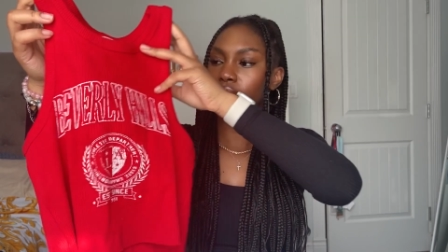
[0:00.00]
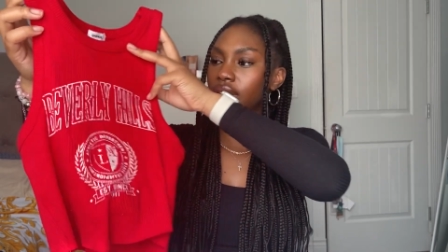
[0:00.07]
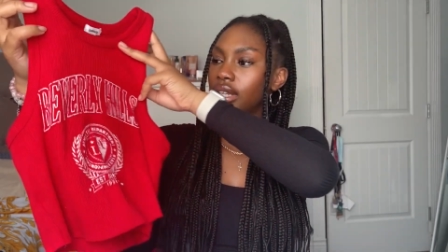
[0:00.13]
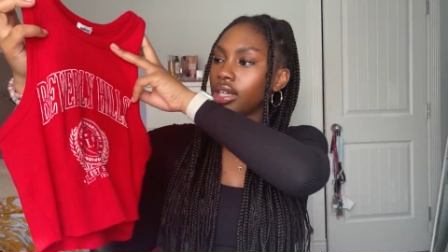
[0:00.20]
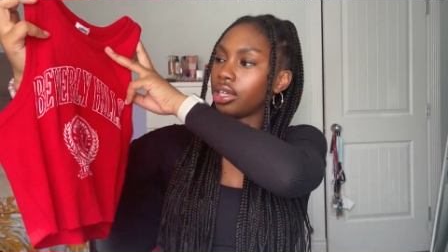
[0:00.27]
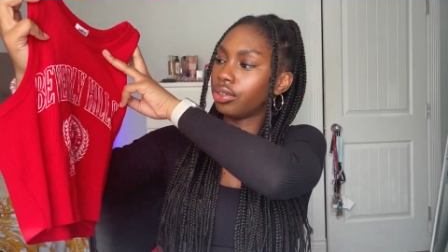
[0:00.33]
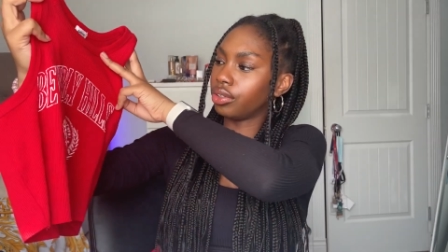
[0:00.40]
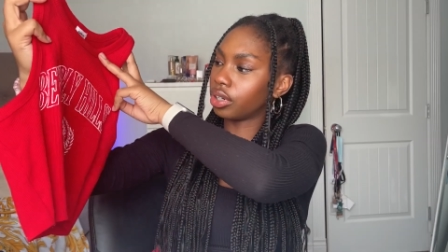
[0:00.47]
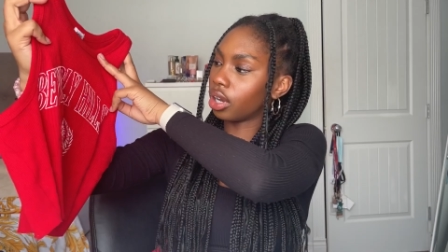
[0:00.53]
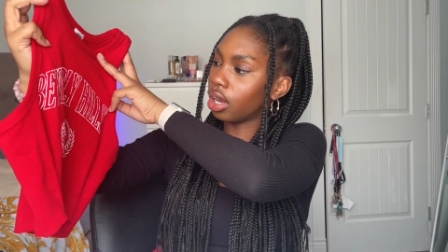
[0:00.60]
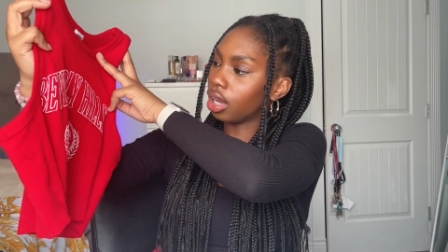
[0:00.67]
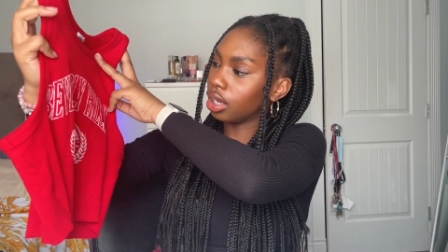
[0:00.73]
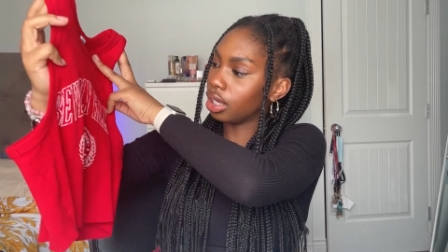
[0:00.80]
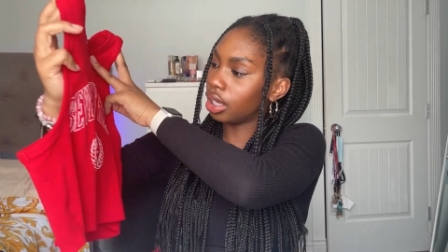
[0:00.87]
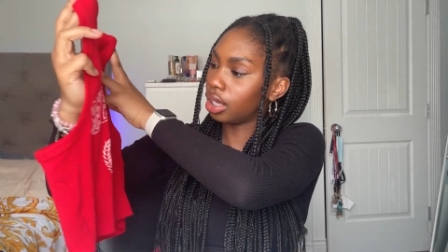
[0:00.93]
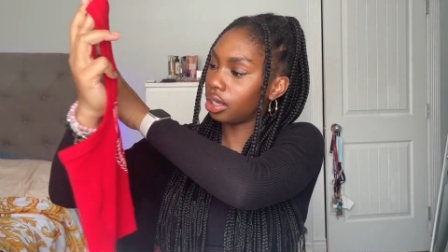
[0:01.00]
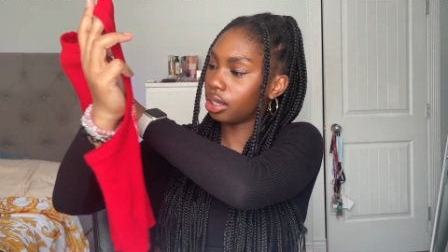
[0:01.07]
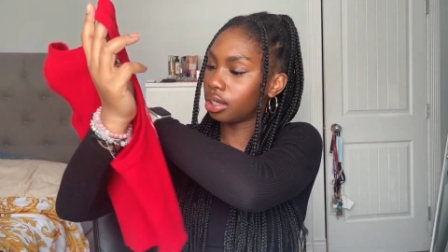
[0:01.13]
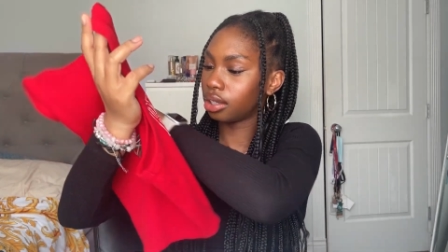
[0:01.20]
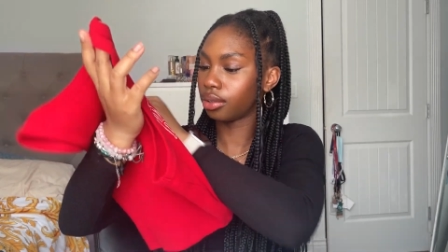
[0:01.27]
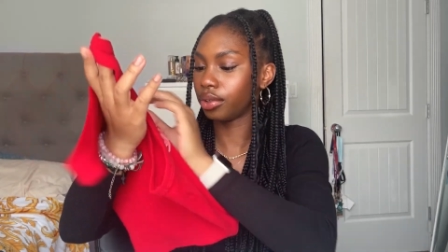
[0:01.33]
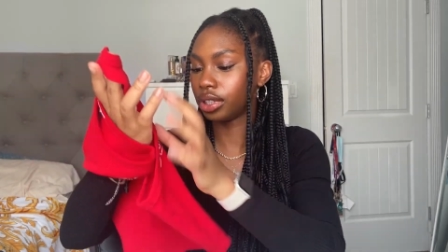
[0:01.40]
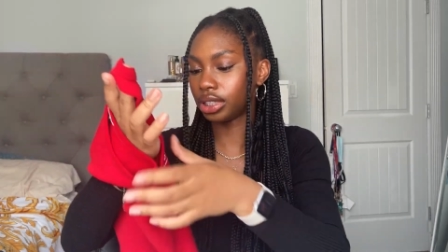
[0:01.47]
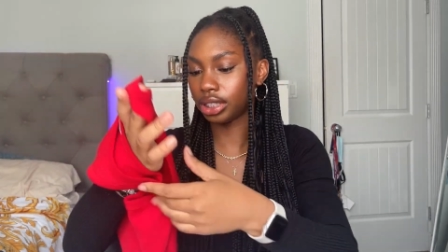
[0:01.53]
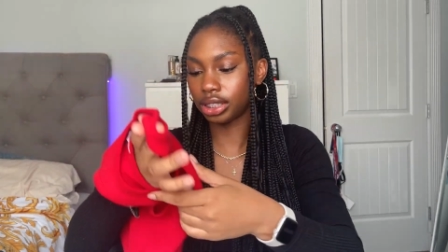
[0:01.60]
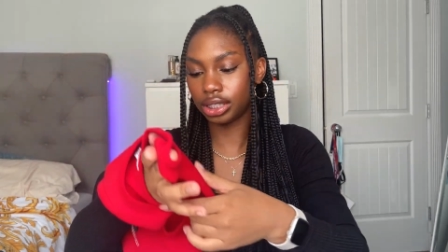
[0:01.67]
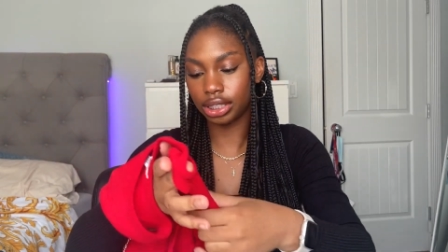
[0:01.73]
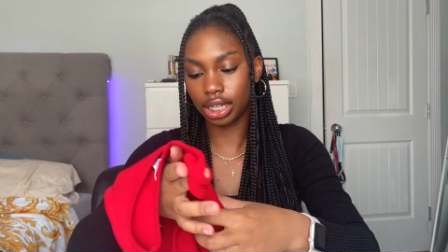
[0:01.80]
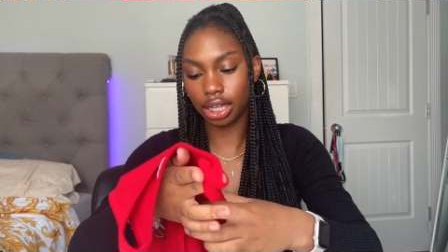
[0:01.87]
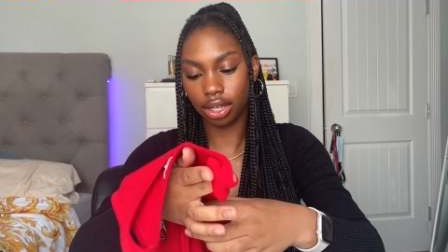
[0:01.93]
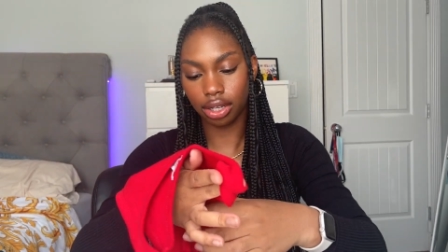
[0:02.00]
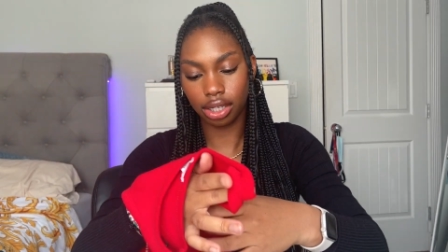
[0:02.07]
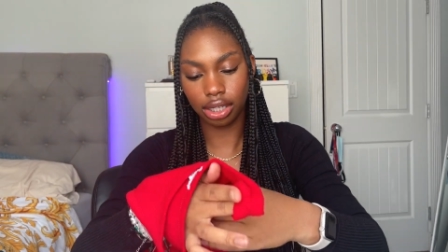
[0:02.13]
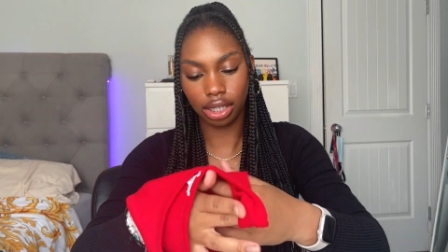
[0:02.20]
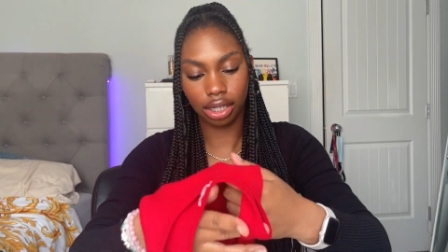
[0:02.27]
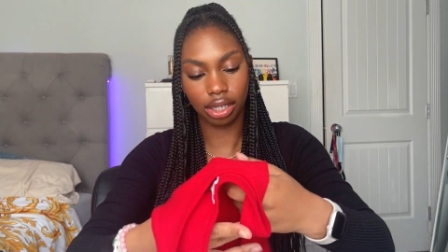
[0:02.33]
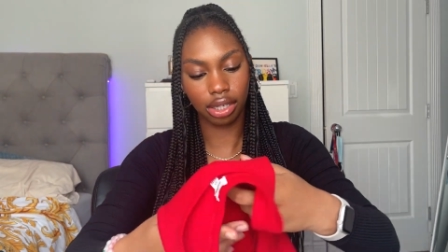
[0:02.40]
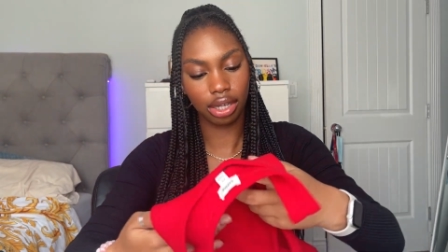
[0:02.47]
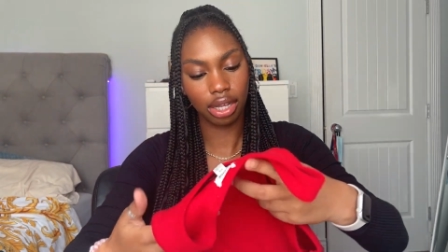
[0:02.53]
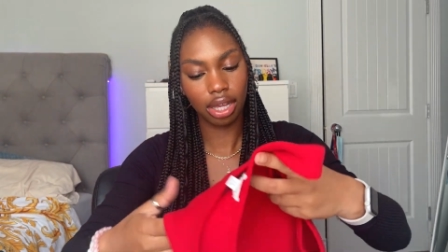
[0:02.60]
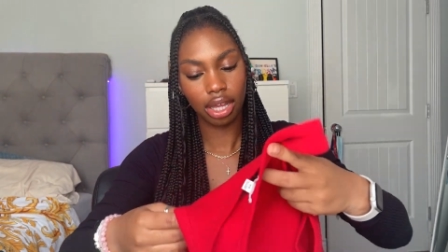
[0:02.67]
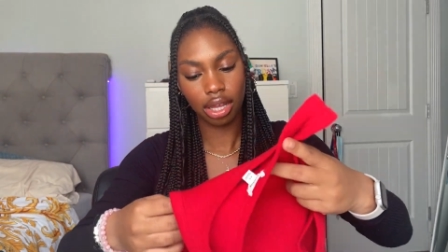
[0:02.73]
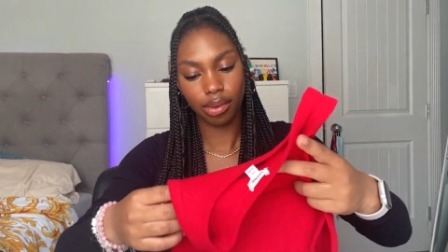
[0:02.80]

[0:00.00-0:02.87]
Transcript: I think you would call it. What does it say on it?